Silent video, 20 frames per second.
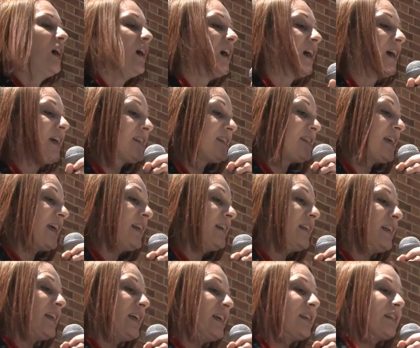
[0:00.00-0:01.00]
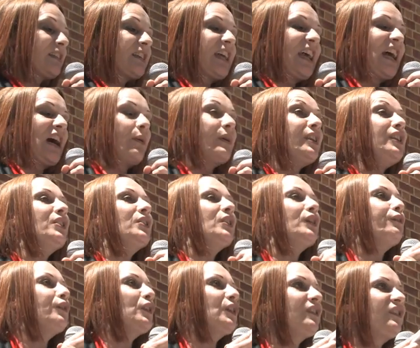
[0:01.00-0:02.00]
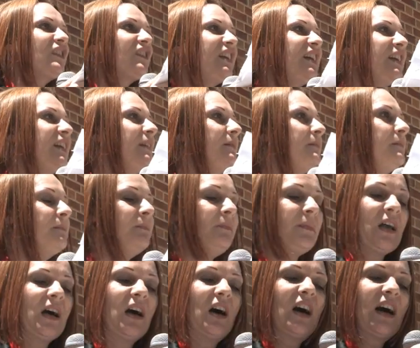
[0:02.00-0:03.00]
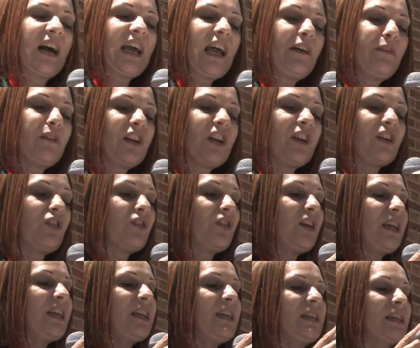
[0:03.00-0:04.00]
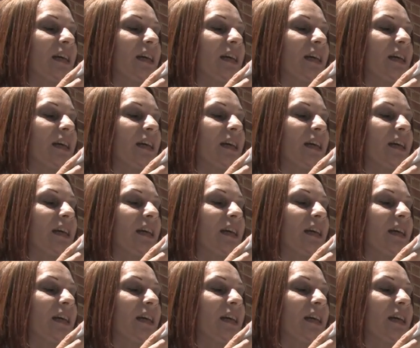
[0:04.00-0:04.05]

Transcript: I attended Edith Cowan University. I have a degree,